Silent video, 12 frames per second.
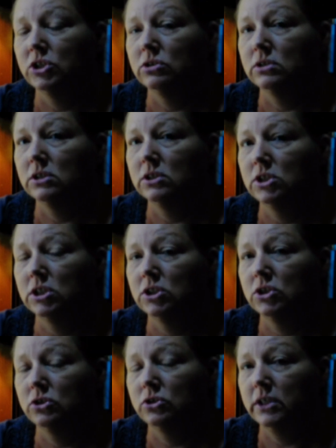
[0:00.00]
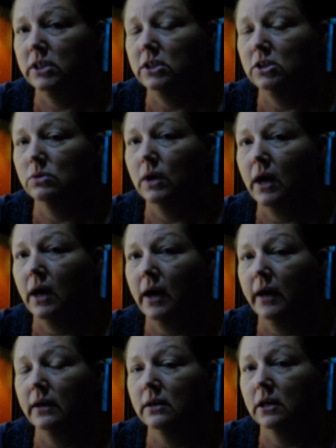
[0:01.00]
you can just drink you a
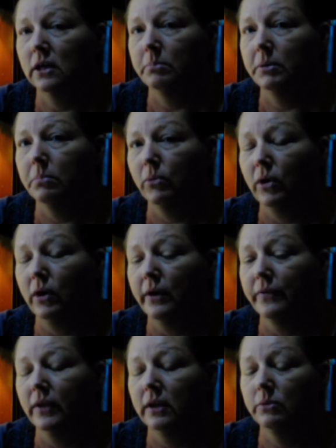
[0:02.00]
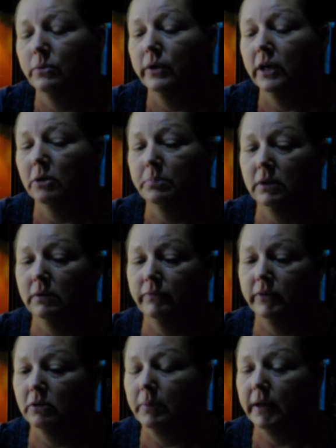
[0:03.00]
hot cup of broth and it will help you
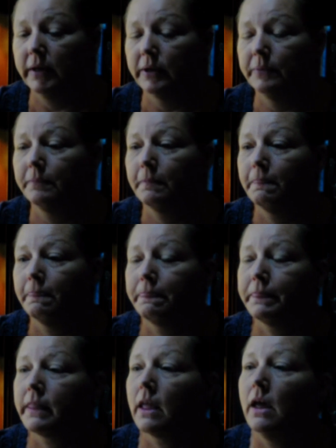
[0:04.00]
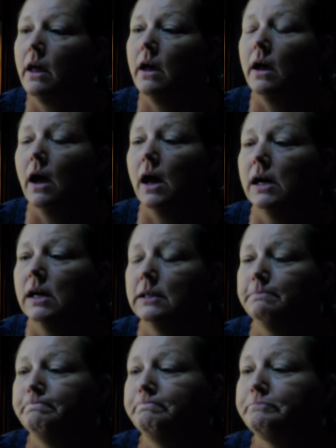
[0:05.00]
feel
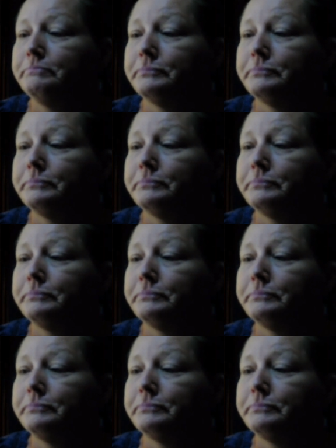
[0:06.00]
better.